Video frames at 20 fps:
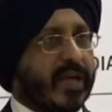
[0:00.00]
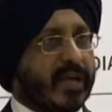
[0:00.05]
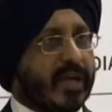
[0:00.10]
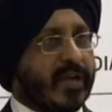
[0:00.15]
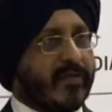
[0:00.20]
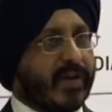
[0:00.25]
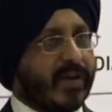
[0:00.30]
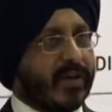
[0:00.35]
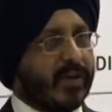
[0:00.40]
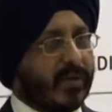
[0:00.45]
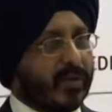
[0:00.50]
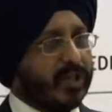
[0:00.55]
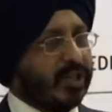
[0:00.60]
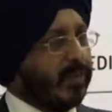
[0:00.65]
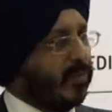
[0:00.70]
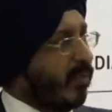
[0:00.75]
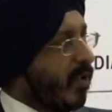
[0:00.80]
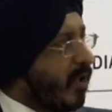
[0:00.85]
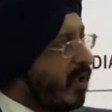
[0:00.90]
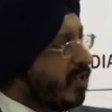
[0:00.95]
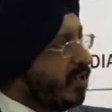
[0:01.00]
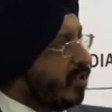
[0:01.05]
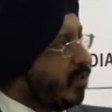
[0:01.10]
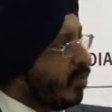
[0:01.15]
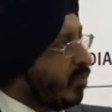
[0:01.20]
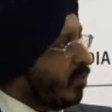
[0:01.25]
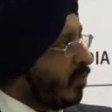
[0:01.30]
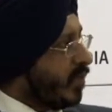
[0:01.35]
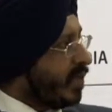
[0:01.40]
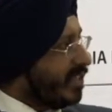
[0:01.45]
Give a huge applause
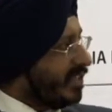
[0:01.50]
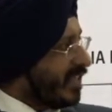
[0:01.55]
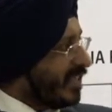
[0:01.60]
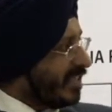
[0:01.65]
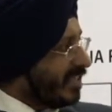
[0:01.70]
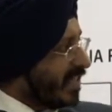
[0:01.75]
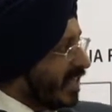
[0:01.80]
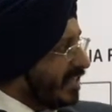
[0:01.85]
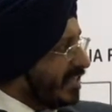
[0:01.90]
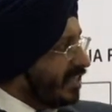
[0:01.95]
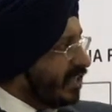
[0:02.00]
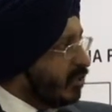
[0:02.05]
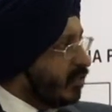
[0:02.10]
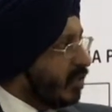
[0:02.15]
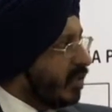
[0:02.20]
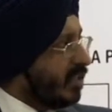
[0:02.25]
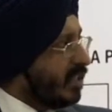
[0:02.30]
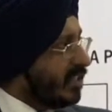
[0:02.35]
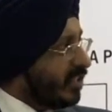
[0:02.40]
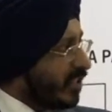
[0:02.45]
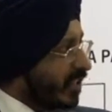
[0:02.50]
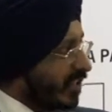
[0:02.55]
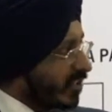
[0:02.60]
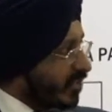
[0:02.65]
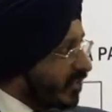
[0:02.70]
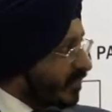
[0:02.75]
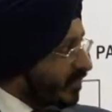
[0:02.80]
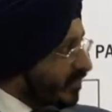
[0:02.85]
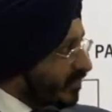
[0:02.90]
to His Excellency going on stage.